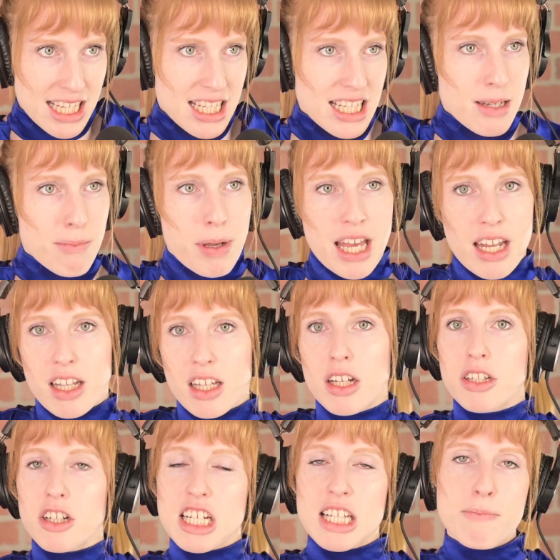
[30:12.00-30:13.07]
depending on
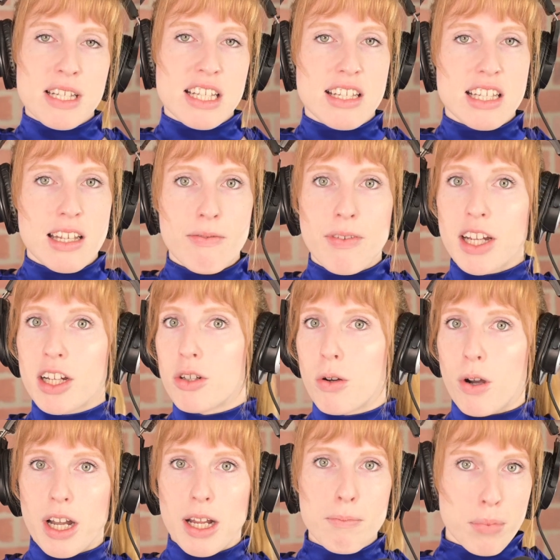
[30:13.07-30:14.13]
your specific
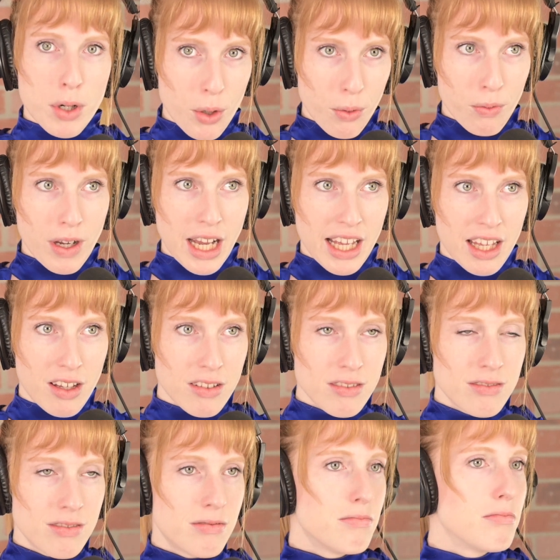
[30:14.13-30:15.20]
credit profile,
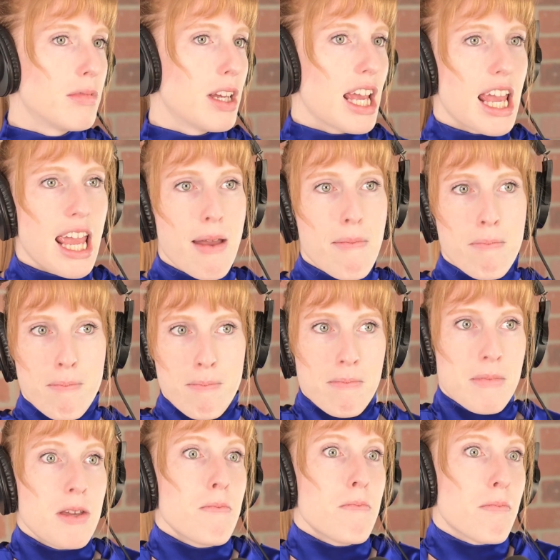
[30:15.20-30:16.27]

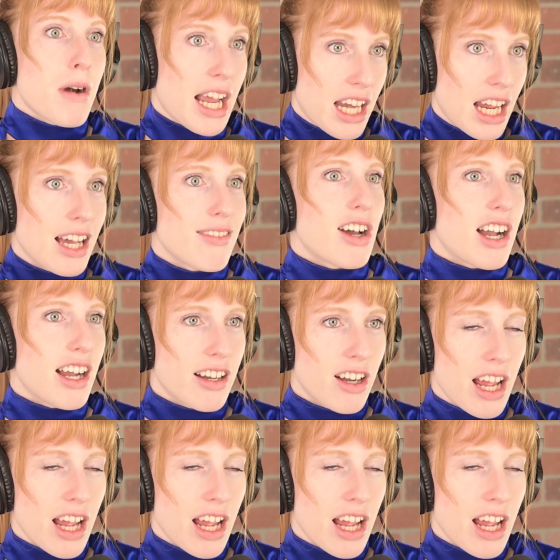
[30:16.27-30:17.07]
you might have a higher